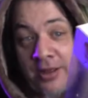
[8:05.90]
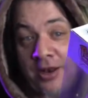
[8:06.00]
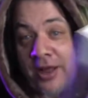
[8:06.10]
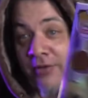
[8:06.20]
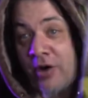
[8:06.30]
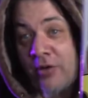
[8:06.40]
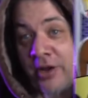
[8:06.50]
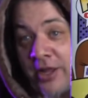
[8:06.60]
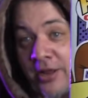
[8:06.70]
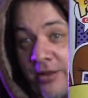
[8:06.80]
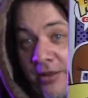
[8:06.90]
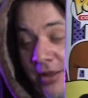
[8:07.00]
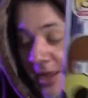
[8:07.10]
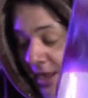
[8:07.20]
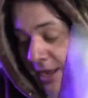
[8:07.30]
I love Odie,
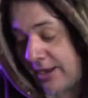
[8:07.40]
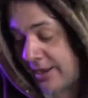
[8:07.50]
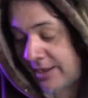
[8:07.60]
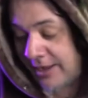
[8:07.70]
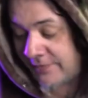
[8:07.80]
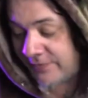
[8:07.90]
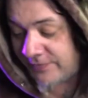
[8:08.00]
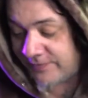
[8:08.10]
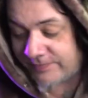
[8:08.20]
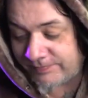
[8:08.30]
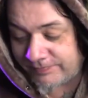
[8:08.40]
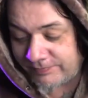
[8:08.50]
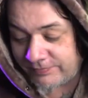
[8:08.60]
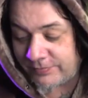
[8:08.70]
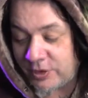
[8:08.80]
and if
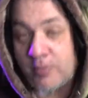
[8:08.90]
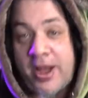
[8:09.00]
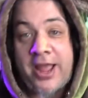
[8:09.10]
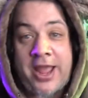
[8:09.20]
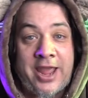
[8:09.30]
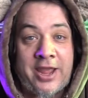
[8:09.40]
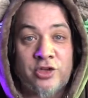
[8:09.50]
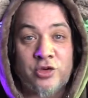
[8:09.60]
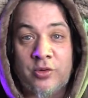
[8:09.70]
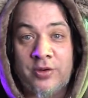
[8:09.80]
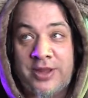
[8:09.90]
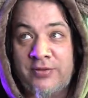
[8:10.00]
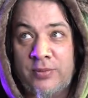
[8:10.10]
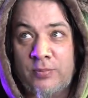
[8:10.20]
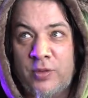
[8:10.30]
you're my age or
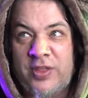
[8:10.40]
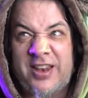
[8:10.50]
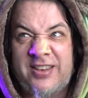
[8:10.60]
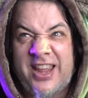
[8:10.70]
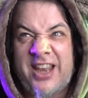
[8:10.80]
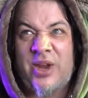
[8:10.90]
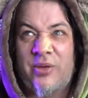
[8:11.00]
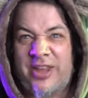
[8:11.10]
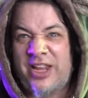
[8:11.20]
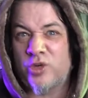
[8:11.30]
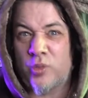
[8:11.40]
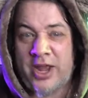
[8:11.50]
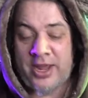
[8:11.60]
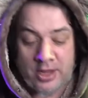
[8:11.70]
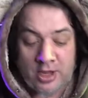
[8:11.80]
even within 10 years each
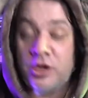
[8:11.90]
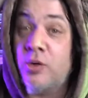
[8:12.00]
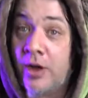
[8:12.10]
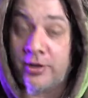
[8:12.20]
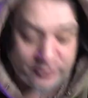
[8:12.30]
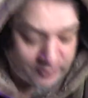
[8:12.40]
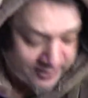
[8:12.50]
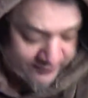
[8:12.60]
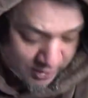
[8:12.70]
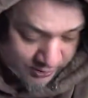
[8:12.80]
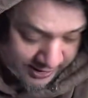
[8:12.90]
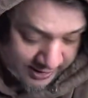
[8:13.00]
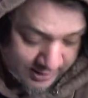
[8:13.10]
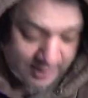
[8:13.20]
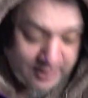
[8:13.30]
way, you also love Odie.